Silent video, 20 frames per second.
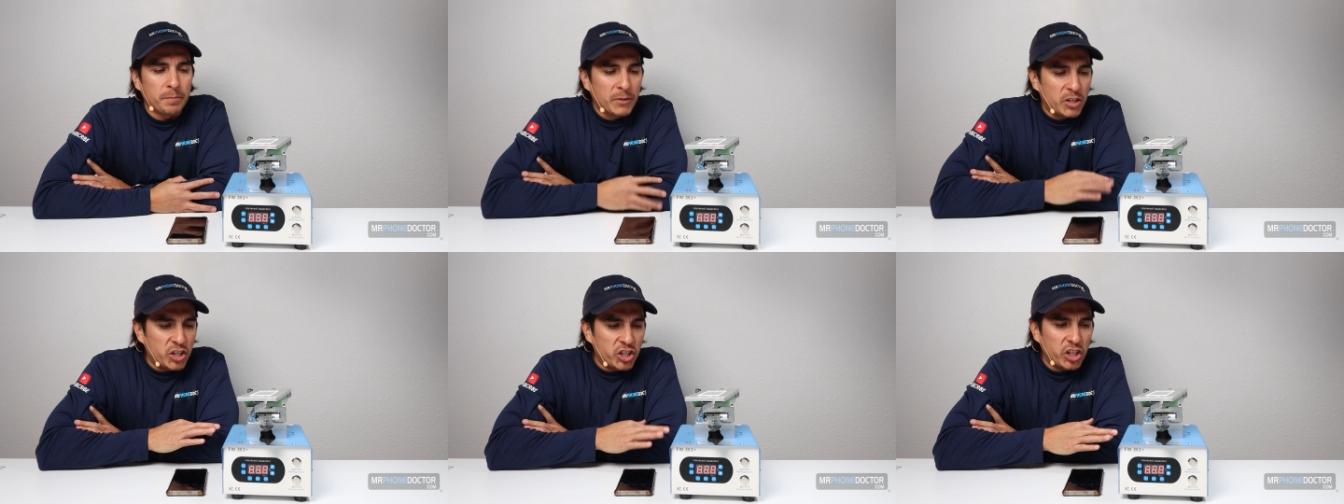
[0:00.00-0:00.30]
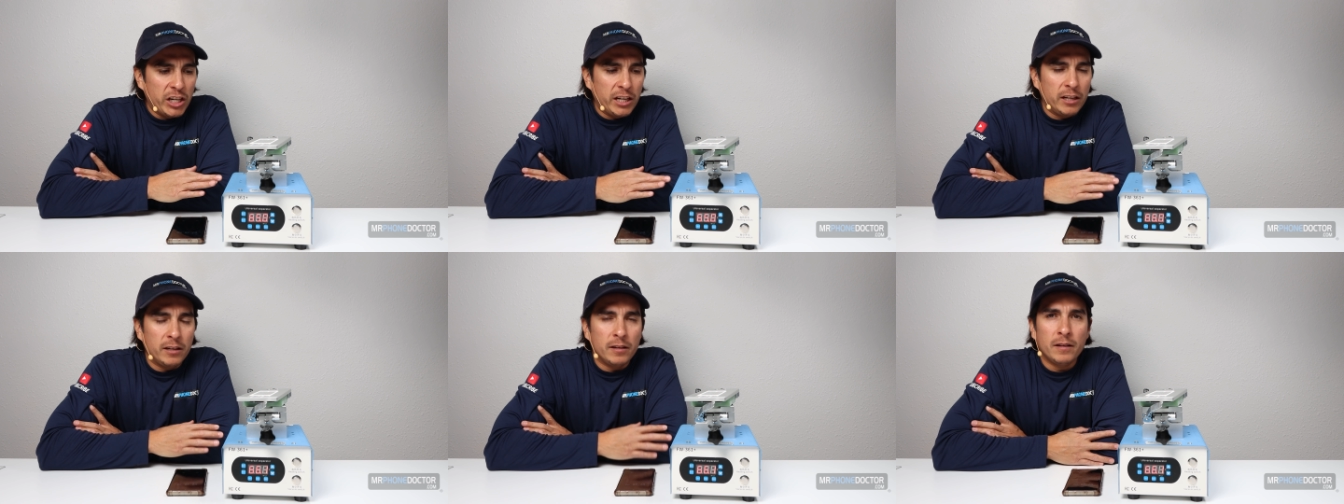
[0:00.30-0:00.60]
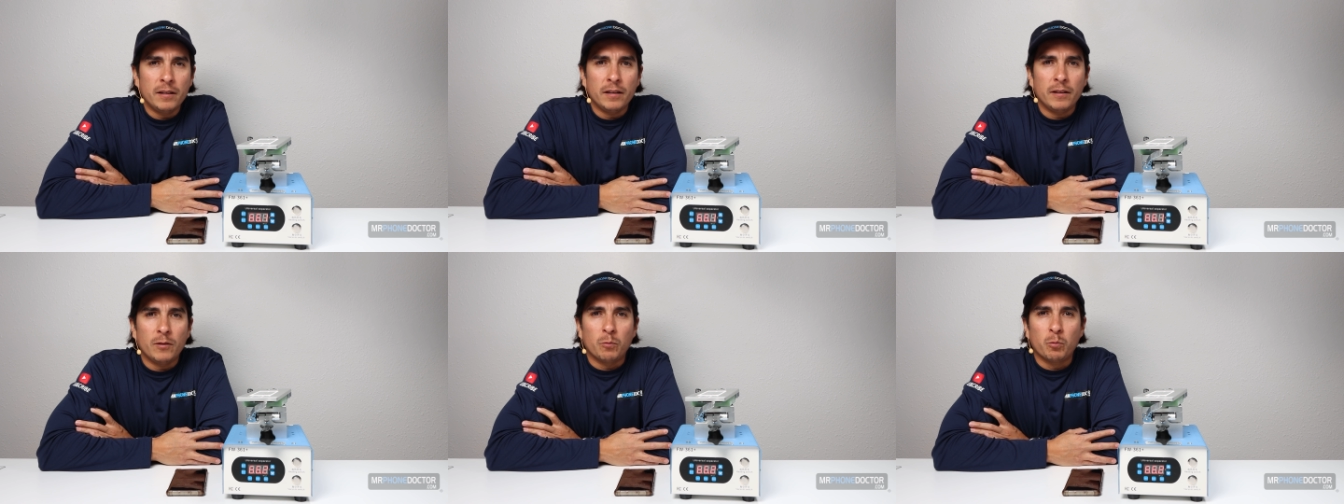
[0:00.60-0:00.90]

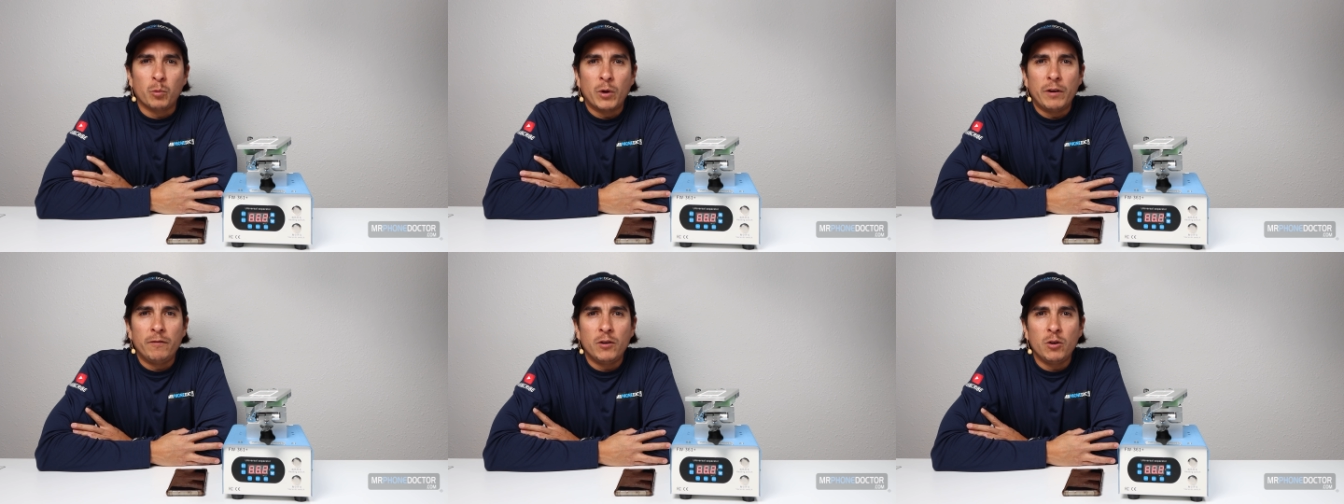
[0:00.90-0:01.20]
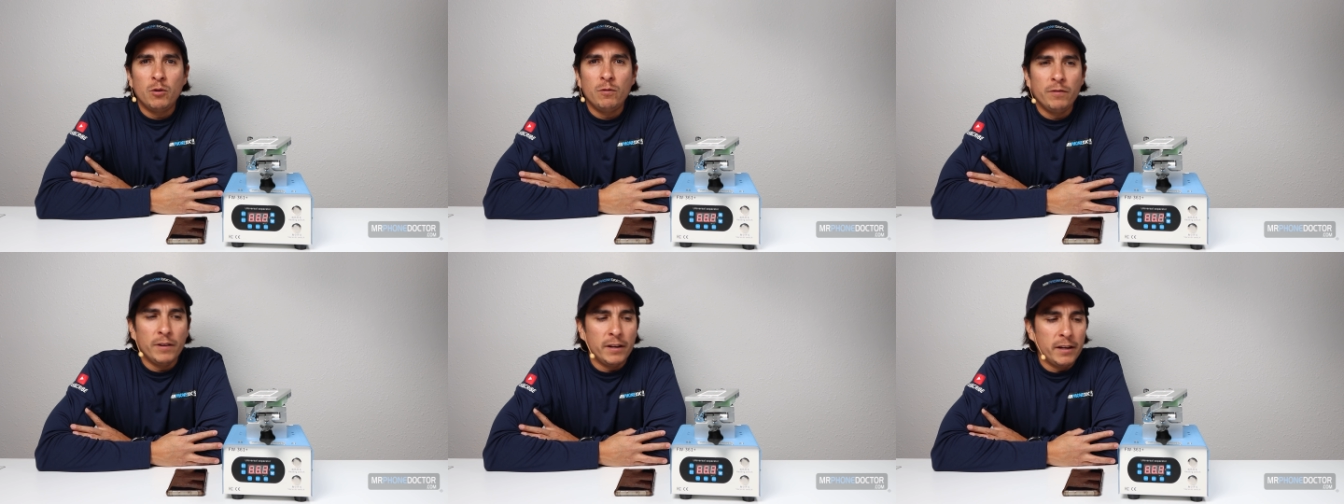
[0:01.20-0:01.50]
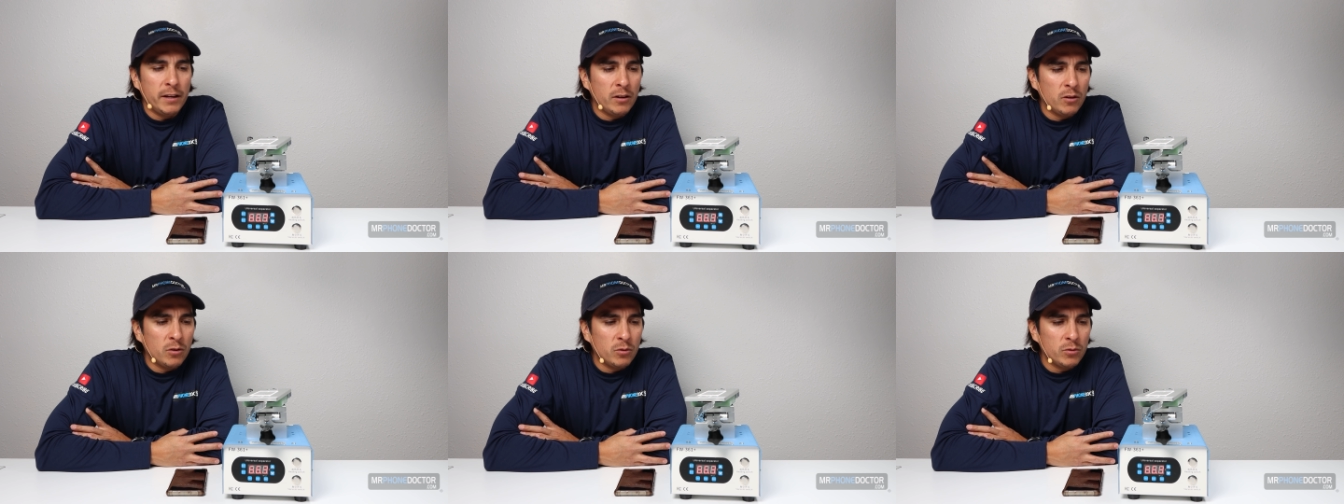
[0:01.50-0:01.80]
machine review
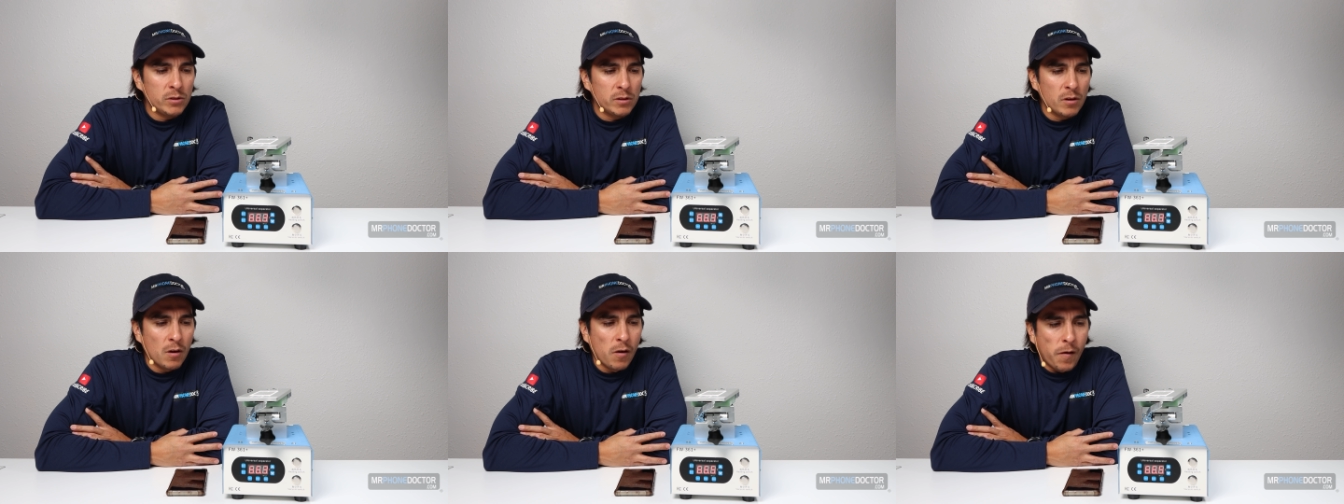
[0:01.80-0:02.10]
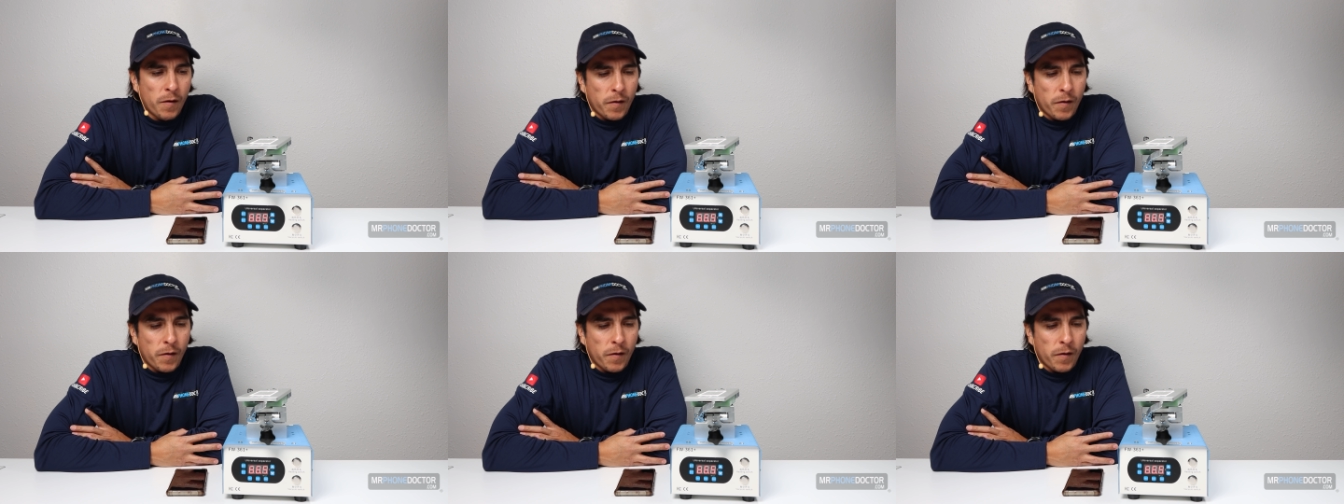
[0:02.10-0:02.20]
videos.